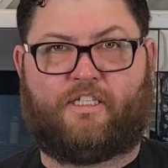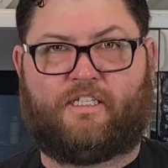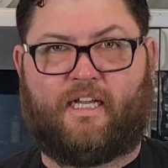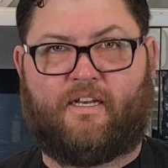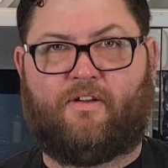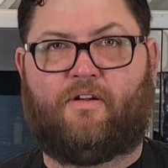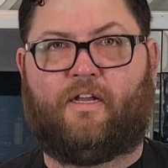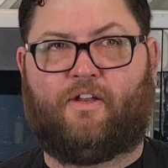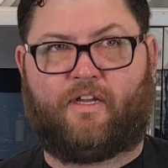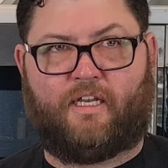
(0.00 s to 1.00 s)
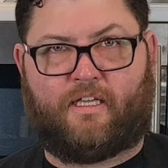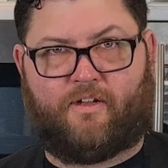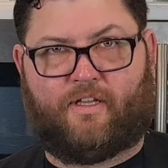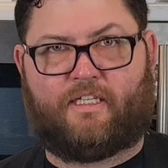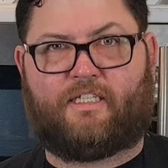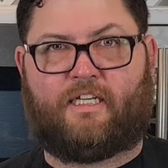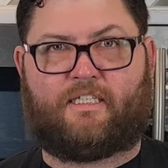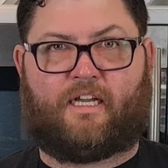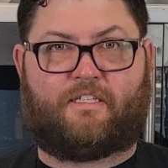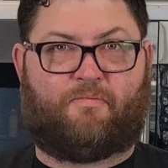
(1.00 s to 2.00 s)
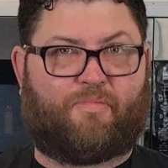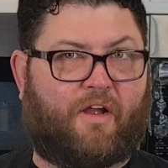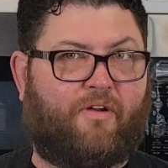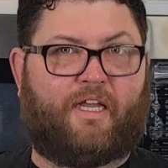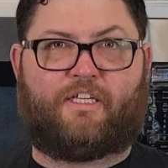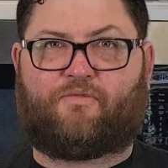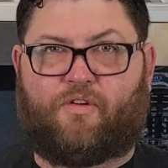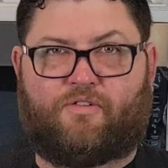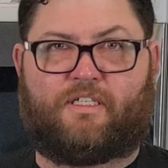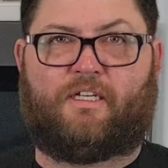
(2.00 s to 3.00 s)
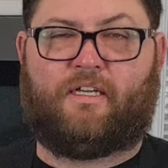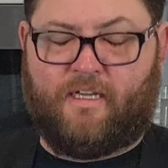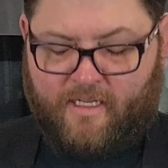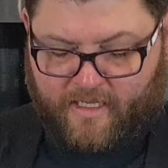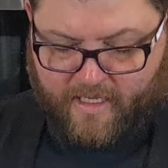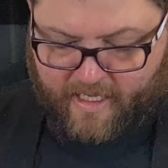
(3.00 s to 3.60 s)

is tender, and you can clearly see it's got some browning, it's roasted, and